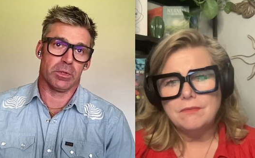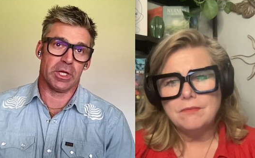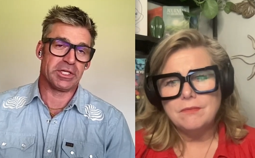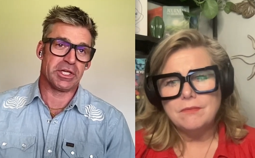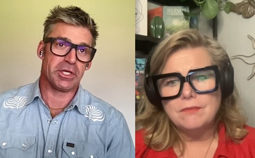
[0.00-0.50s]

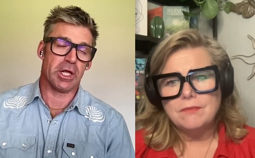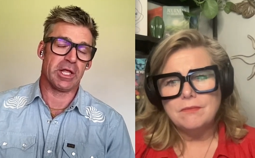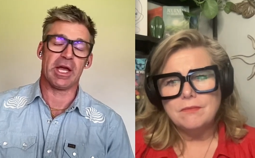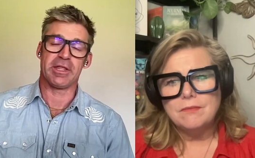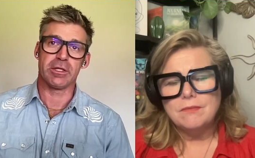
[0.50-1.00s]
Speaker 1: that is
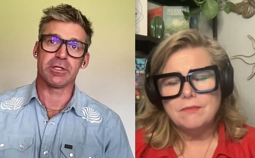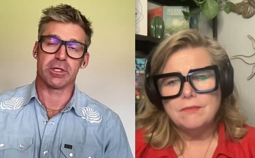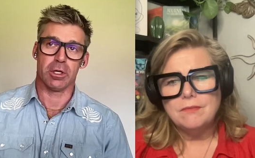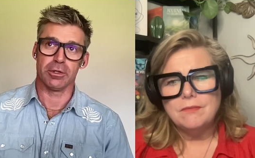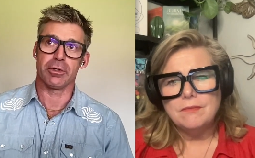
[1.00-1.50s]
I think there's
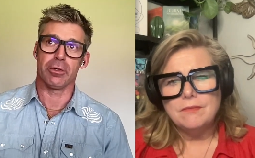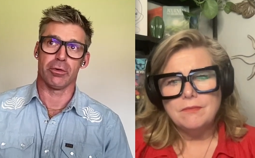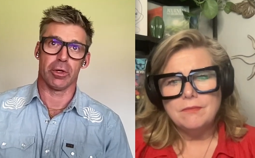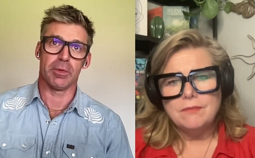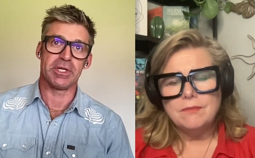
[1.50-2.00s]
a cultural
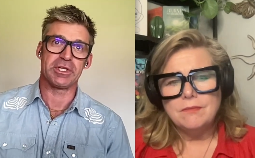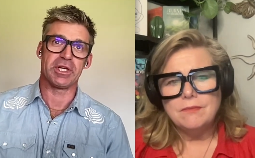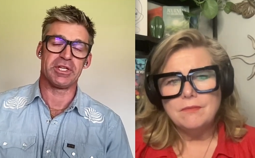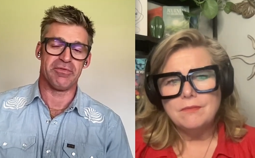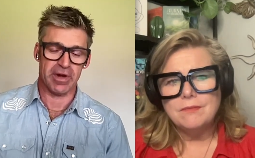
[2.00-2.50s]
norm that is
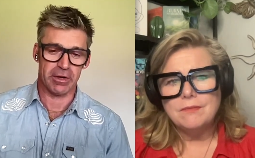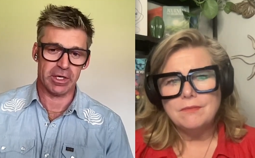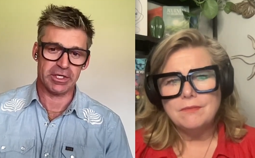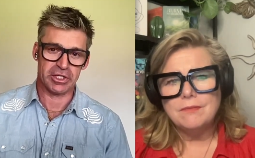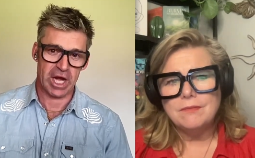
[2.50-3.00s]
a
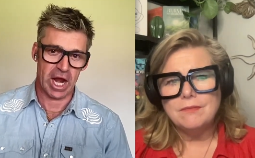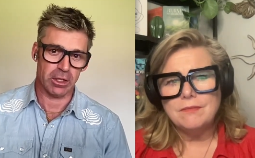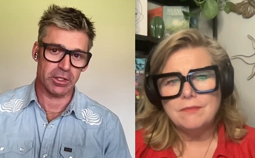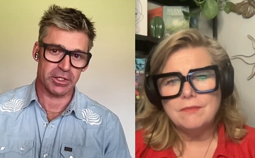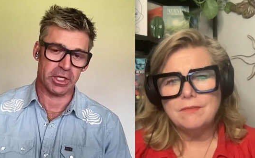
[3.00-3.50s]
very
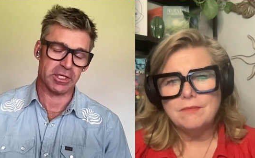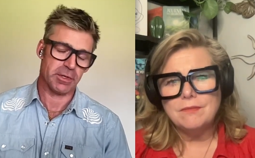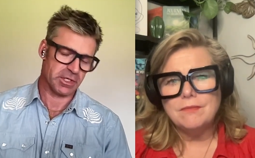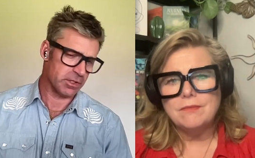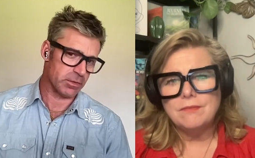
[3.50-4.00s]
challenging,
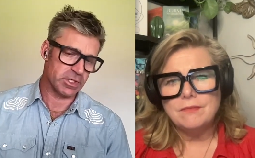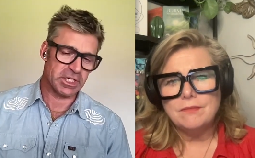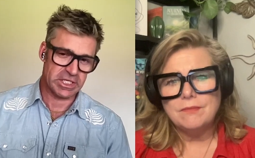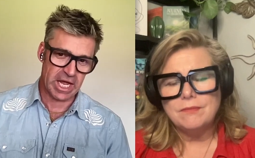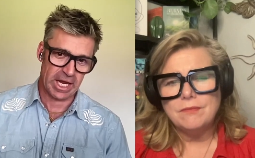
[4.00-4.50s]
especially
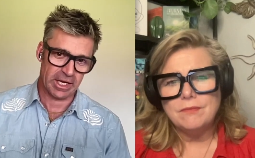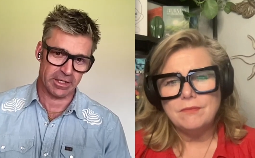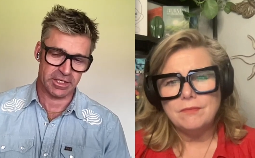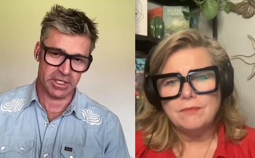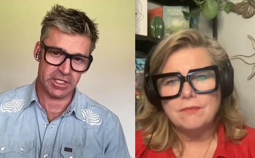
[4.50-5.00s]
today,
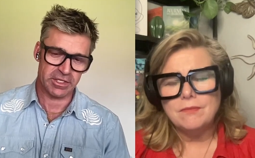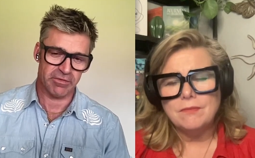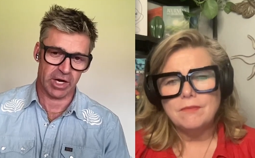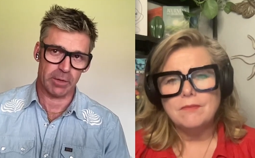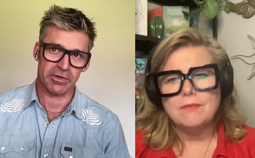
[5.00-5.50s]
in today's
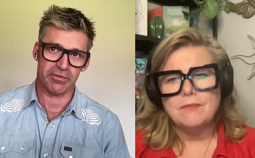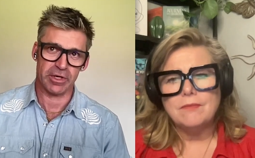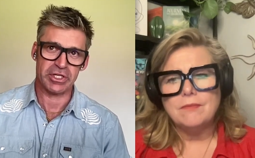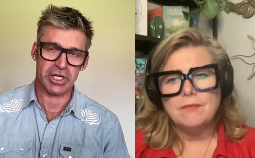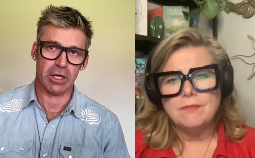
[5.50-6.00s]
environment, it's
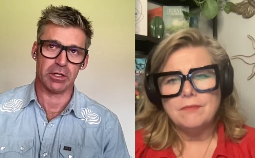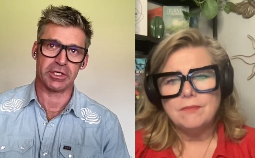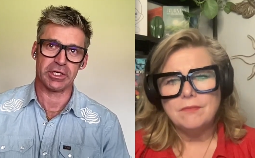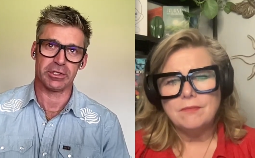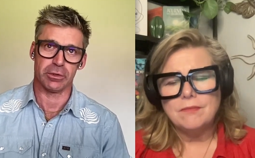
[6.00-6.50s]
very
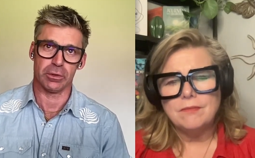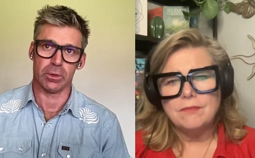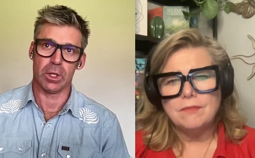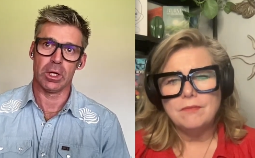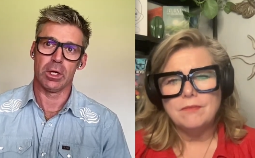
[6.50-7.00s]
challenging
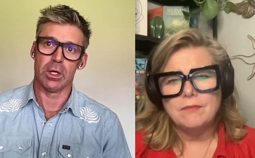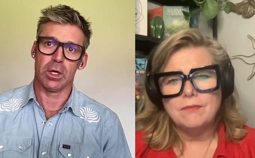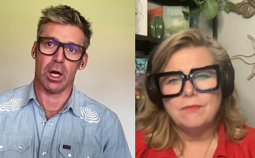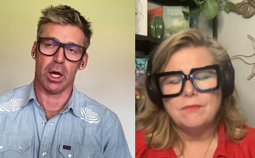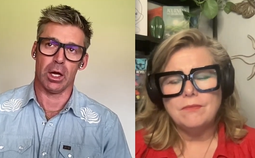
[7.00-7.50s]
to
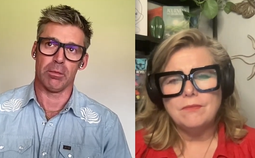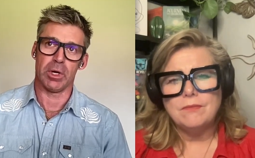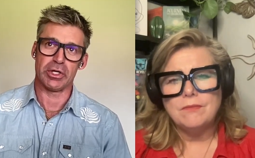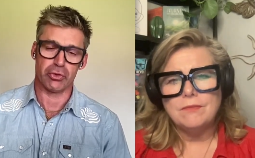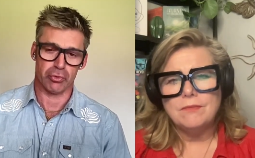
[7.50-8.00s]

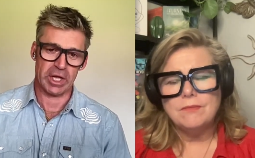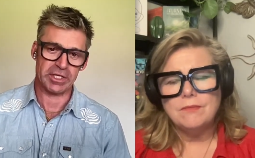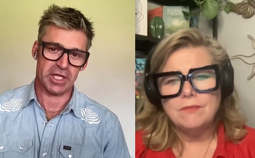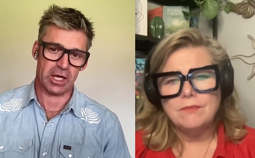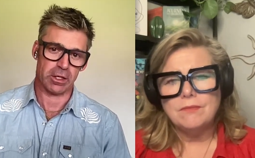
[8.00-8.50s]

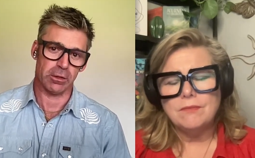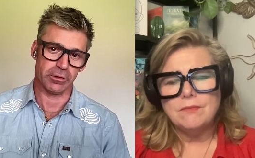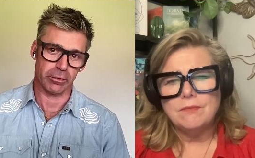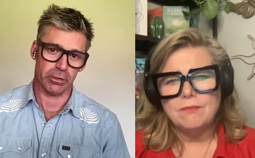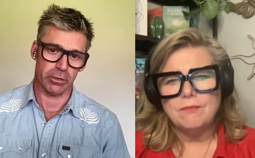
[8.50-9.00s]
address that
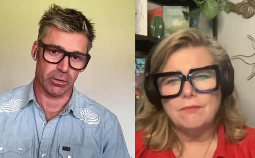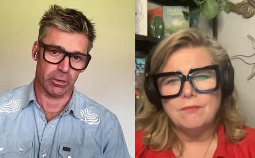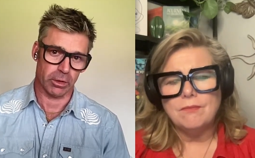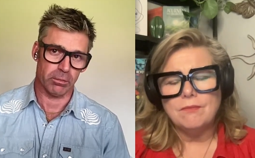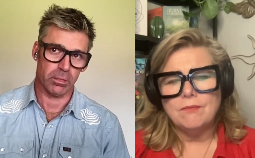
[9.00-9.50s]
cultural
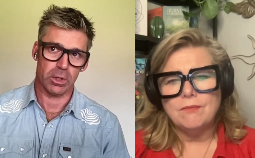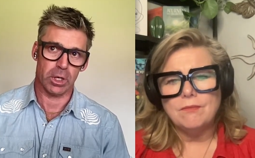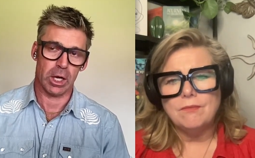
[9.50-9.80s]
norm,